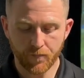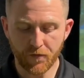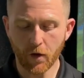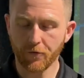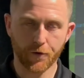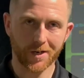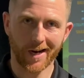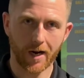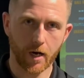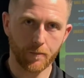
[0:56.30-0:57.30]
They've gone for a
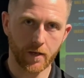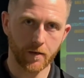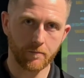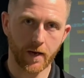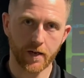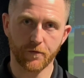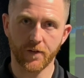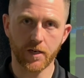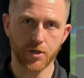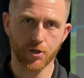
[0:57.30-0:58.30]
carbon matted
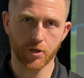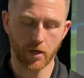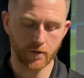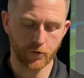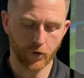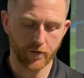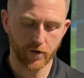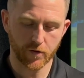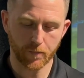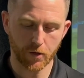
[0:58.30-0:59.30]
finish on the
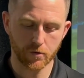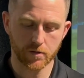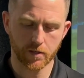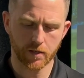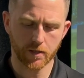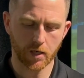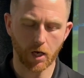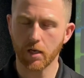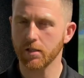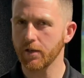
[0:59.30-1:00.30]
driver as opposed to the
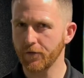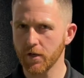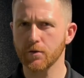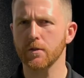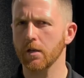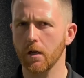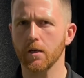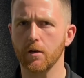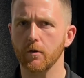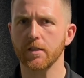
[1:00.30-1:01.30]
glossy finish we
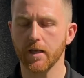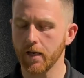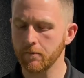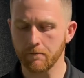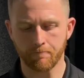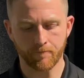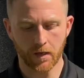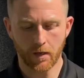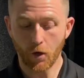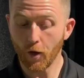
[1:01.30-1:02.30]
saw in the QI10.
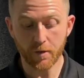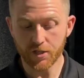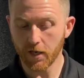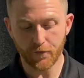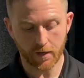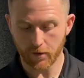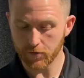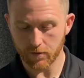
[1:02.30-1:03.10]
I myself, I think it